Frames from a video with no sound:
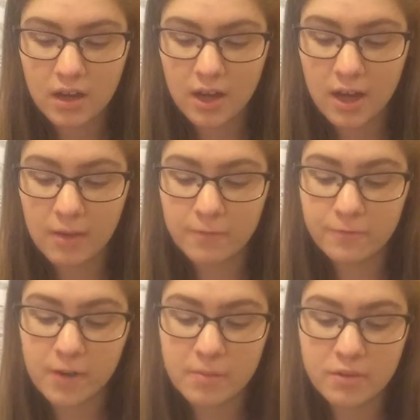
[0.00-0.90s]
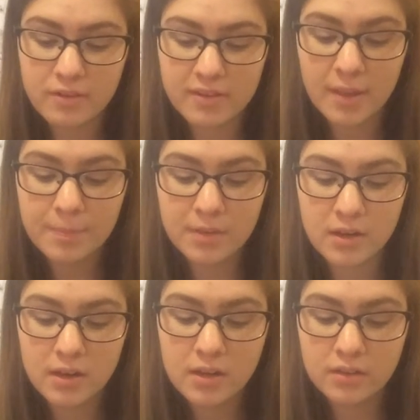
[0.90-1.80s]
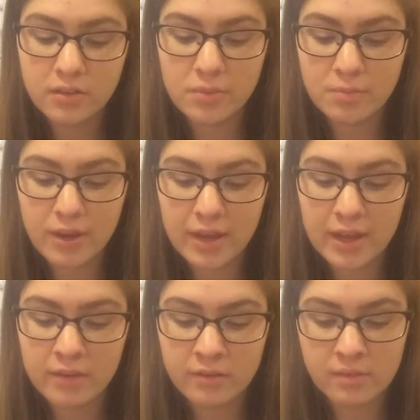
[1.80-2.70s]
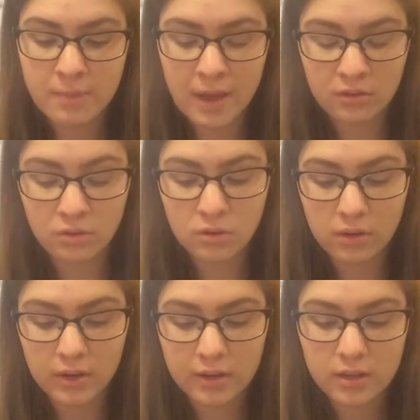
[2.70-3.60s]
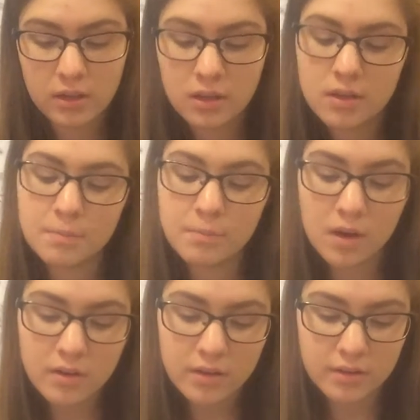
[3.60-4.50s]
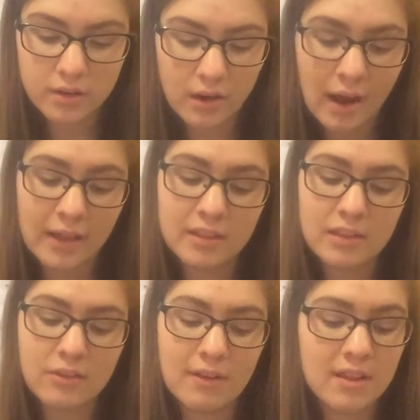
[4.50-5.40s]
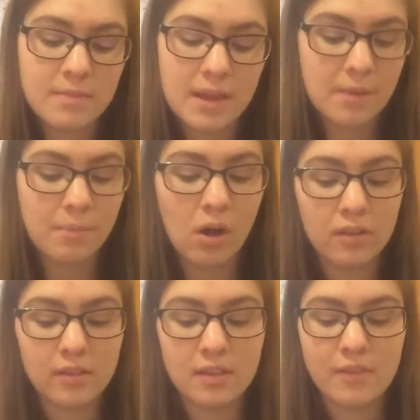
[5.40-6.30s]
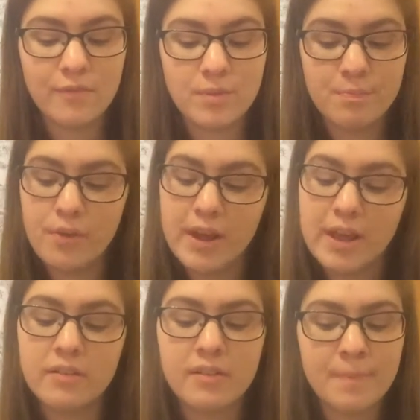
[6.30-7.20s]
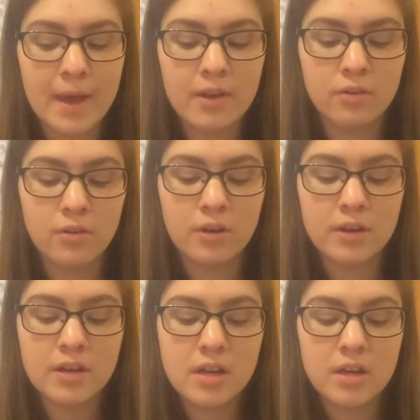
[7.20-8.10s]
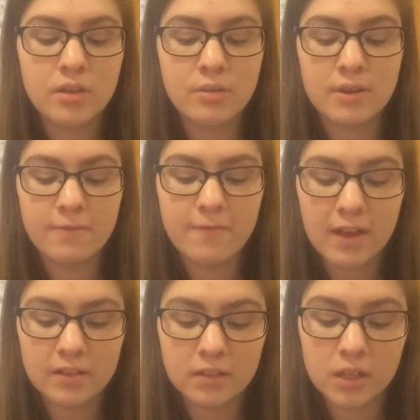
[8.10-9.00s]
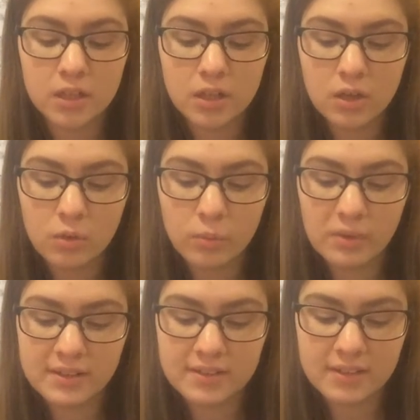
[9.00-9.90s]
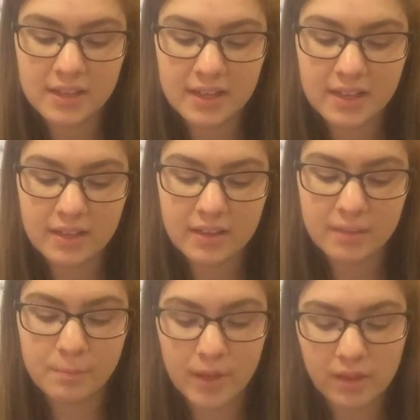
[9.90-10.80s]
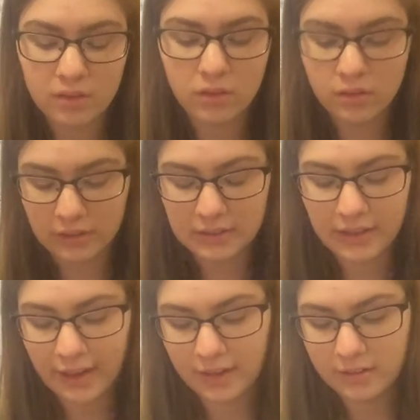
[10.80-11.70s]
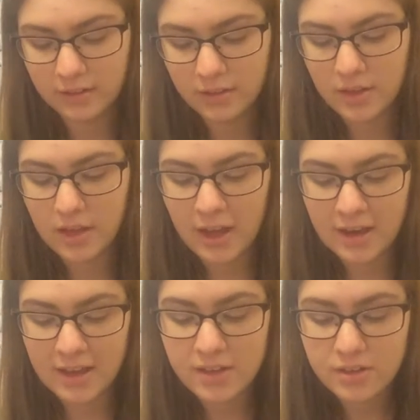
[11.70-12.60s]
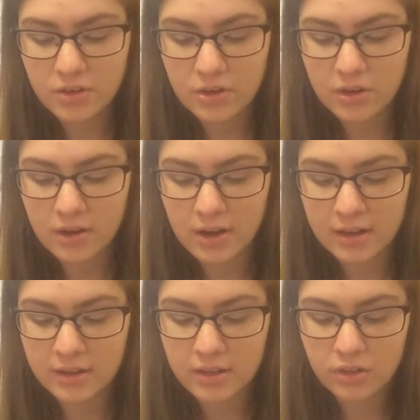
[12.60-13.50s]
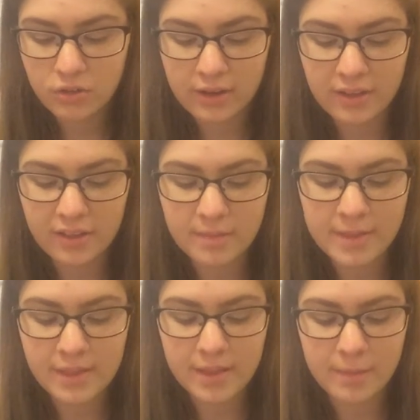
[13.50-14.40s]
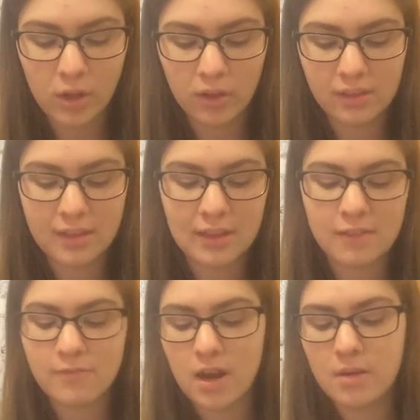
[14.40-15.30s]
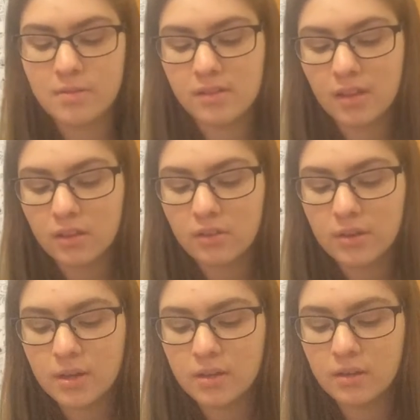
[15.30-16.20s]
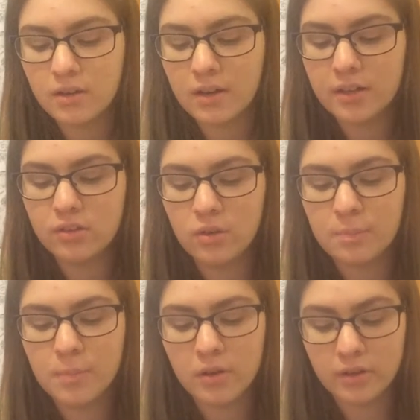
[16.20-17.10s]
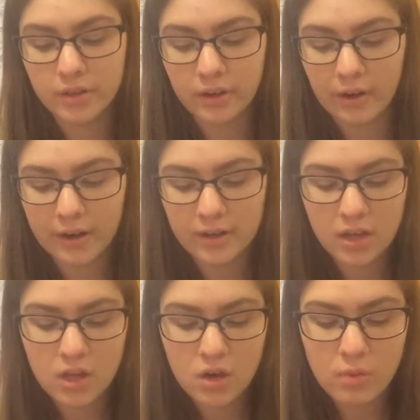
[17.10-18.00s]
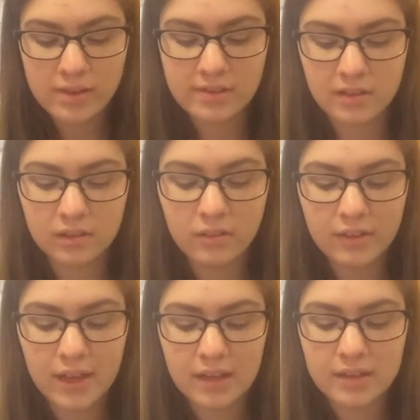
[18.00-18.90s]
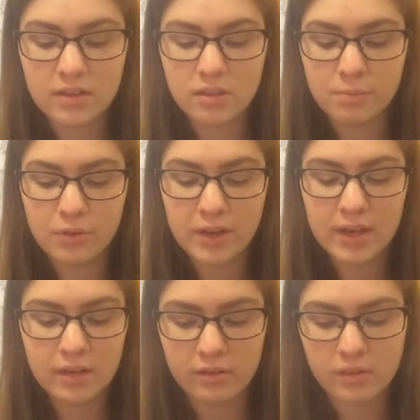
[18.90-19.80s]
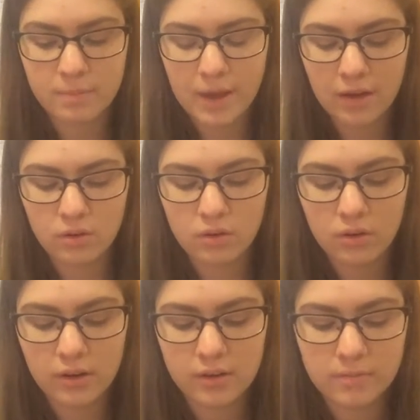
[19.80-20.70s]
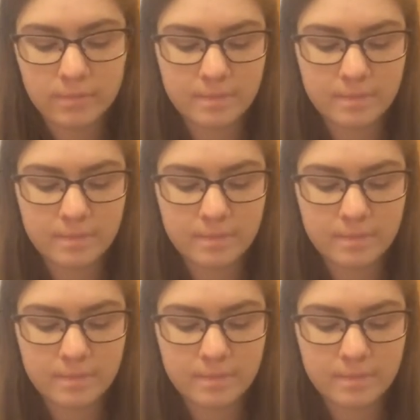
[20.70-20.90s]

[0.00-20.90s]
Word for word: from a receptor to the brain or spinal cord. Motor neurons transmit impulses from the brain or spinal cord to an effector, which is a muscle or gland. An interneuron transmits impulses from a sensory neuron to a motor neuron, which is located in the brain or spinal cord.